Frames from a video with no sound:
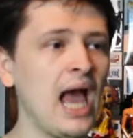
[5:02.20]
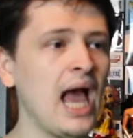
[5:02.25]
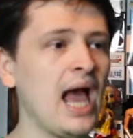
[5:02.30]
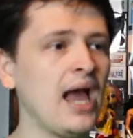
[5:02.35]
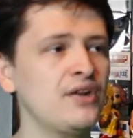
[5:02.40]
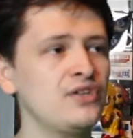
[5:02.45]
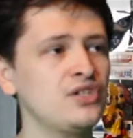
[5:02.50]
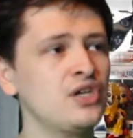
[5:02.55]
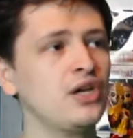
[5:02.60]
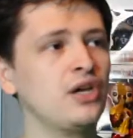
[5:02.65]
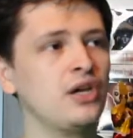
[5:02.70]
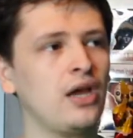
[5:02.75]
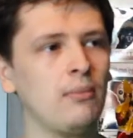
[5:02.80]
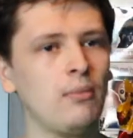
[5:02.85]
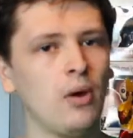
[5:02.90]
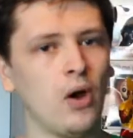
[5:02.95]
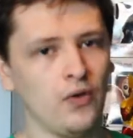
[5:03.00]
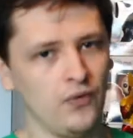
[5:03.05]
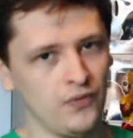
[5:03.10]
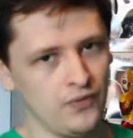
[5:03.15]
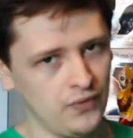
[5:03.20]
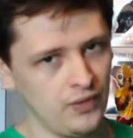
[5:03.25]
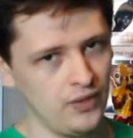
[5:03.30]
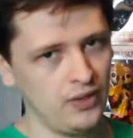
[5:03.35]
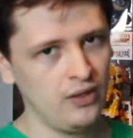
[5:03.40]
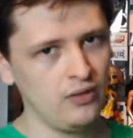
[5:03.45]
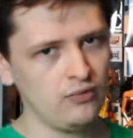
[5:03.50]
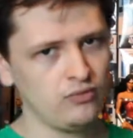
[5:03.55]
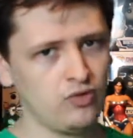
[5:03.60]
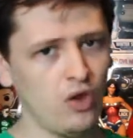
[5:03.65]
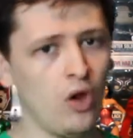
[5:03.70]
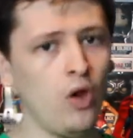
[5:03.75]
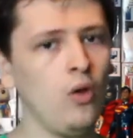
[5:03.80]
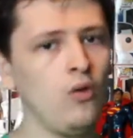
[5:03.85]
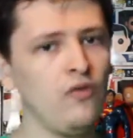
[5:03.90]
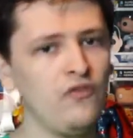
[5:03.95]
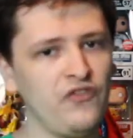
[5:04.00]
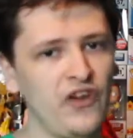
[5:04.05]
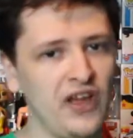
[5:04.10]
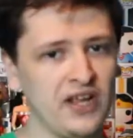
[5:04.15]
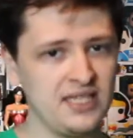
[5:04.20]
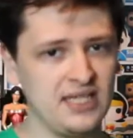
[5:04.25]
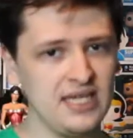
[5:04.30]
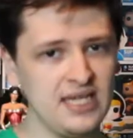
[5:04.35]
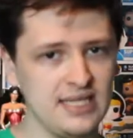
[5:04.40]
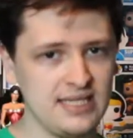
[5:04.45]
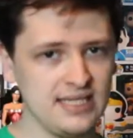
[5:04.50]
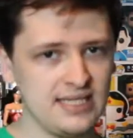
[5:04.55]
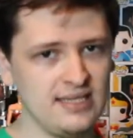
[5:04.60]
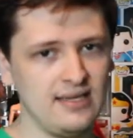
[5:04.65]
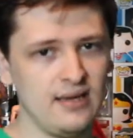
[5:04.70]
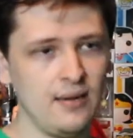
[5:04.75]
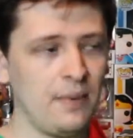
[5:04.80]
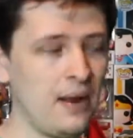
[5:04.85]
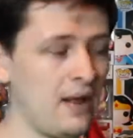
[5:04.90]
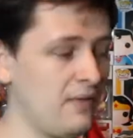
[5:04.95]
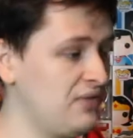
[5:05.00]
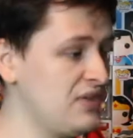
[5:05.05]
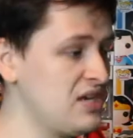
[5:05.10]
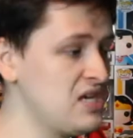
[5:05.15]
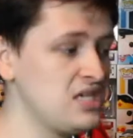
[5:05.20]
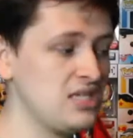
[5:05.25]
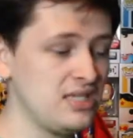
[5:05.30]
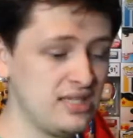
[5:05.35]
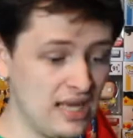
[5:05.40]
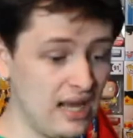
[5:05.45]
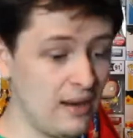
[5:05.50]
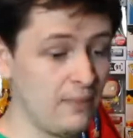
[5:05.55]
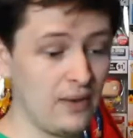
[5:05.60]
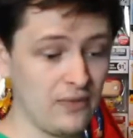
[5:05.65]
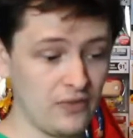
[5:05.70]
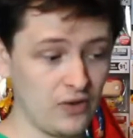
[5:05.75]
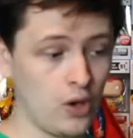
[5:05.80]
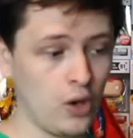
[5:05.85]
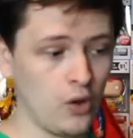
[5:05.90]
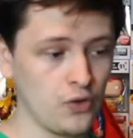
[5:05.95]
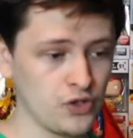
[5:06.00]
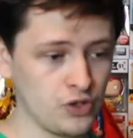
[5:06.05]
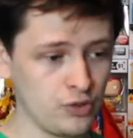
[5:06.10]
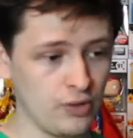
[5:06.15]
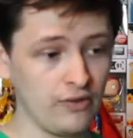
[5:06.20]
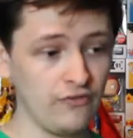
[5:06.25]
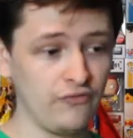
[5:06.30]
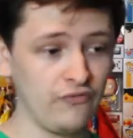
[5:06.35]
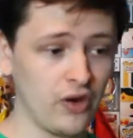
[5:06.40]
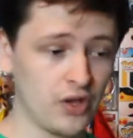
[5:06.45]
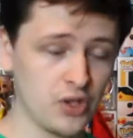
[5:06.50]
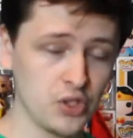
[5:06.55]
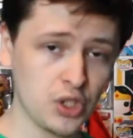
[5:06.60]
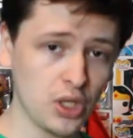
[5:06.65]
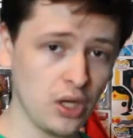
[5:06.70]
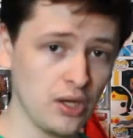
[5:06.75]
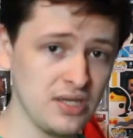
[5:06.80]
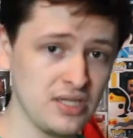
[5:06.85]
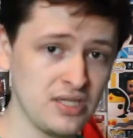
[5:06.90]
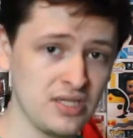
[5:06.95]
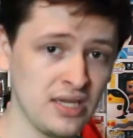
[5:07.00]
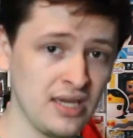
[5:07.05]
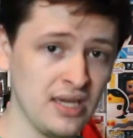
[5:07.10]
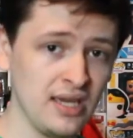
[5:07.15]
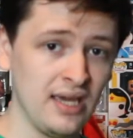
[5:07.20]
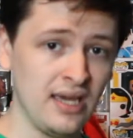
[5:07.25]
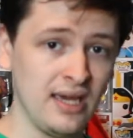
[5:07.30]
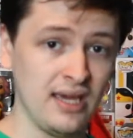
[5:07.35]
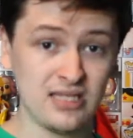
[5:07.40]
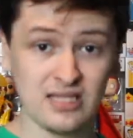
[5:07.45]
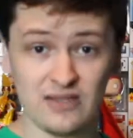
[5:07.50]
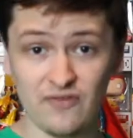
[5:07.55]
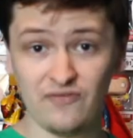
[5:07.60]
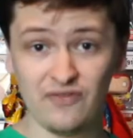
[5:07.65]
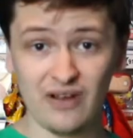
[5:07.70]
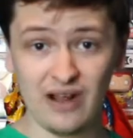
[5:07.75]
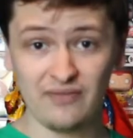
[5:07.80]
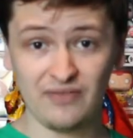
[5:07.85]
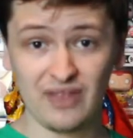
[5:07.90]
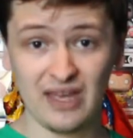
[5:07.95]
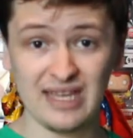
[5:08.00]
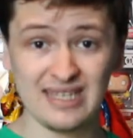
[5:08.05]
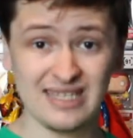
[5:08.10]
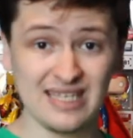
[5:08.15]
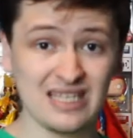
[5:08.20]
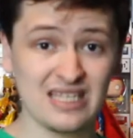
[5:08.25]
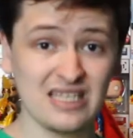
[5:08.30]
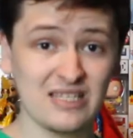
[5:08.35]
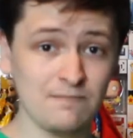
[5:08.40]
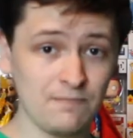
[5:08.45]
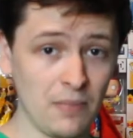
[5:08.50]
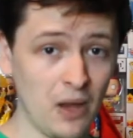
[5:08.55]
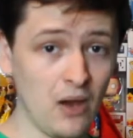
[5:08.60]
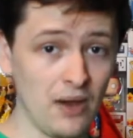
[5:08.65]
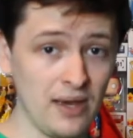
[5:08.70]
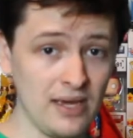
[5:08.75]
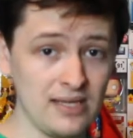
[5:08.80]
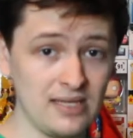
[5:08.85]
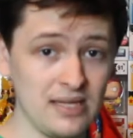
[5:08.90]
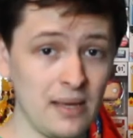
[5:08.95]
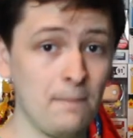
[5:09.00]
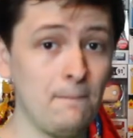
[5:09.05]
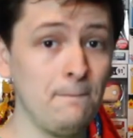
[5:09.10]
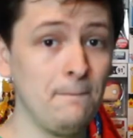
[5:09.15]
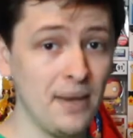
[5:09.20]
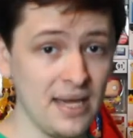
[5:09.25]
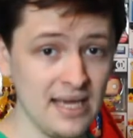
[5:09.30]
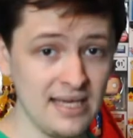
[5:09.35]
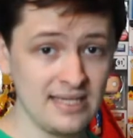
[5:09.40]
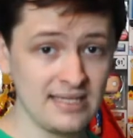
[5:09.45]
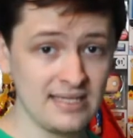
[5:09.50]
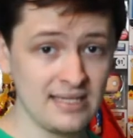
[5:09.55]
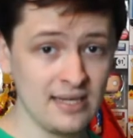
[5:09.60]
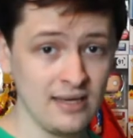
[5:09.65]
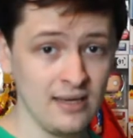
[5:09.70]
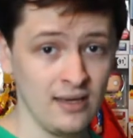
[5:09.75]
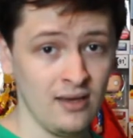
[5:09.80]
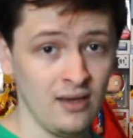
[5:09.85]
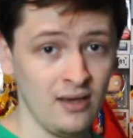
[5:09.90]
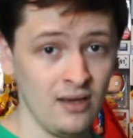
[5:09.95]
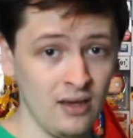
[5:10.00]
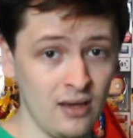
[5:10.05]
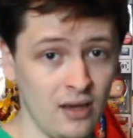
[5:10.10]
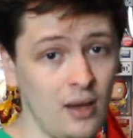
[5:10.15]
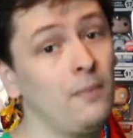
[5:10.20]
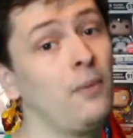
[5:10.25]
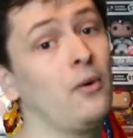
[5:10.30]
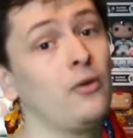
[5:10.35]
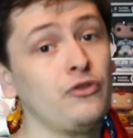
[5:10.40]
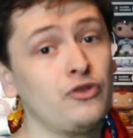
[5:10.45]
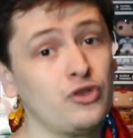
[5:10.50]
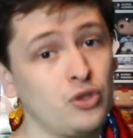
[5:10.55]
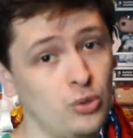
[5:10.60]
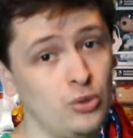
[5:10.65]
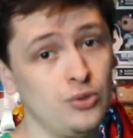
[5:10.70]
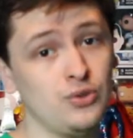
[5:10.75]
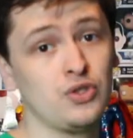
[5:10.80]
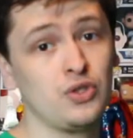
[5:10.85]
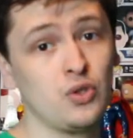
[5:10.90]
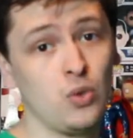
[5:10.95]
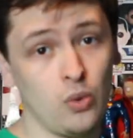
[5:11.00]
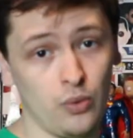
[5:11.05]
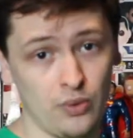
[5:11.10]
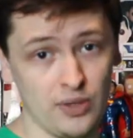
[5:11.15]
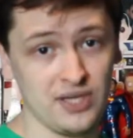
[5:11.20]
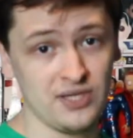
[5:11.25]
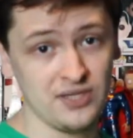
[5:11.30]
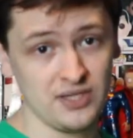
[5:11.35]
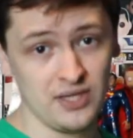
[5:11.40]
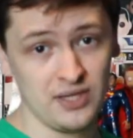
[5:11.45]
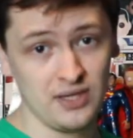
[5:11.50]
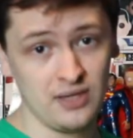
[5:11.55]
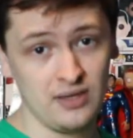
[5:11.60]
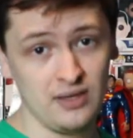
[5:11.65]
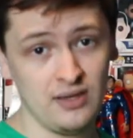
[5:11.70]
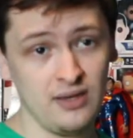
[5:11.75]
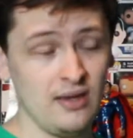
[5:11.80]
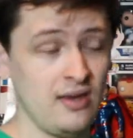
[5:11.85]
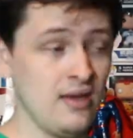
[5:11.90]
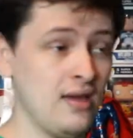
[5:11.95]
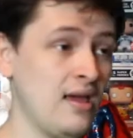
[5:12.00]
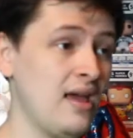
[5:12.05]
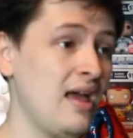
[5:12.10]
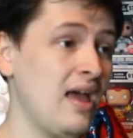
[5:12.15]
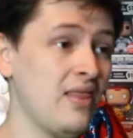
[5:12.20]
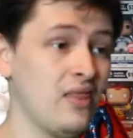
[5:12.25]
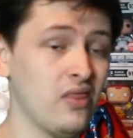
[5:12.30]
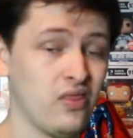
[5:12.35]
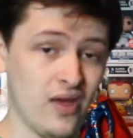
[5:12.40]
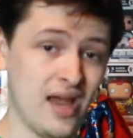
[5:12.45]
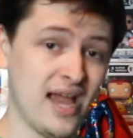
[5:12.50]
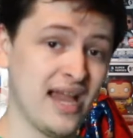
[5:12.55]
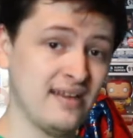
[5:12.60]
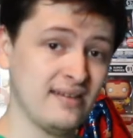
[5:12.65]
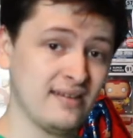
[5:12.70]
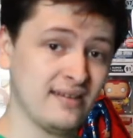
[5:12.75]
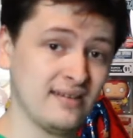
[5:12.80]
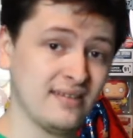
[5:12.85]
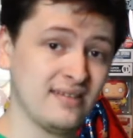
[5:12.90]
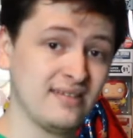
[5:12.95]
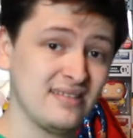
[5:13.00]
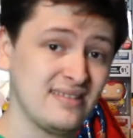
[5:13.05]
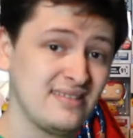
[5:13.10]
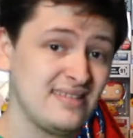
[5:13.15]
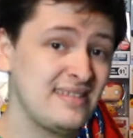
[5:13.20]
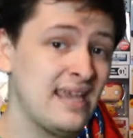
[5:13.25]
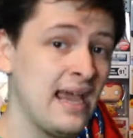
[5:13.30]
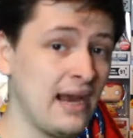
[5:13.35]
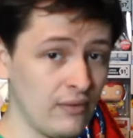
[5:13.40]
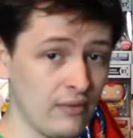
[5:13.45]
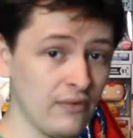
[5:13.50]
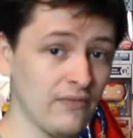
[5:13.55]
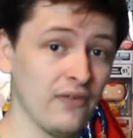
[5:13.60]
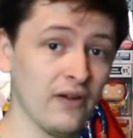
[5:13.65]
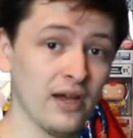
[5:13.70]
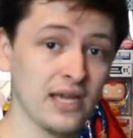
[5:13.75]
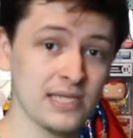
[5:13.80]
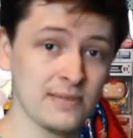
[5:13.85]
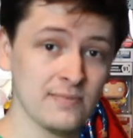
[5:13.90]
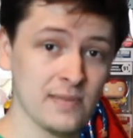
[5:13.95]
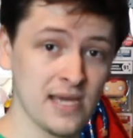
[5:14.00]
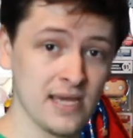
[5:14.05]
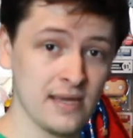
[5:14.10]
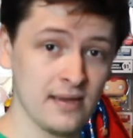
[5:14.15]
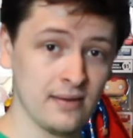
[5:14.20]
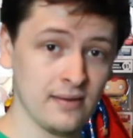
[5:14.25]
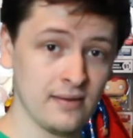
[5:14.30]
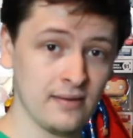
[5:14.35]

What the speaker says: and come on, the whole fact is about the Conjuring franchise is the fact that it's inspired and based upon true stories, and that terrifies me.